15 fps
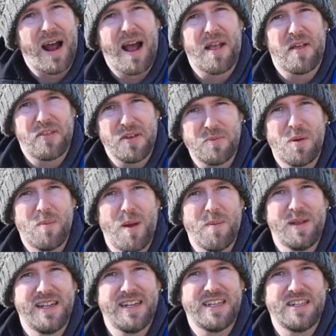And I think we might
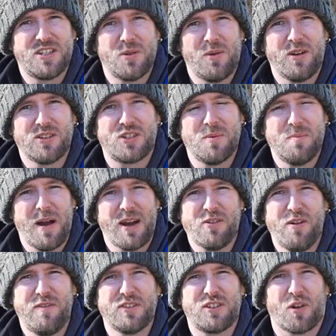be leaning towards some
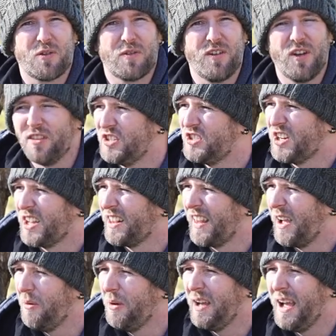macro photography on this channel
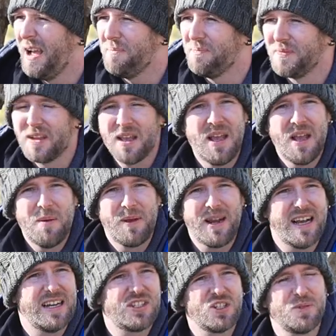now. Um, but
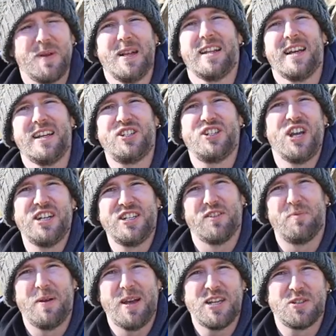yeah, it's just been a nice change
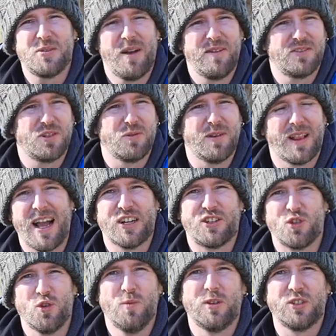of pace without having to rely
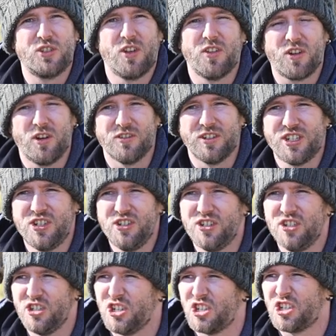too much on the conditions
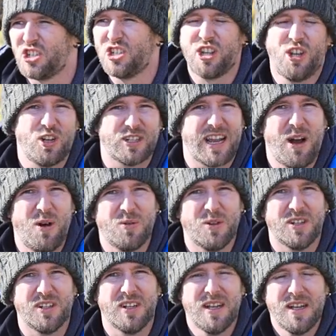and just slow down
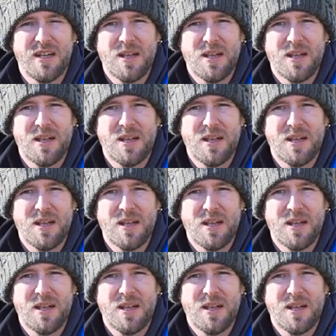and,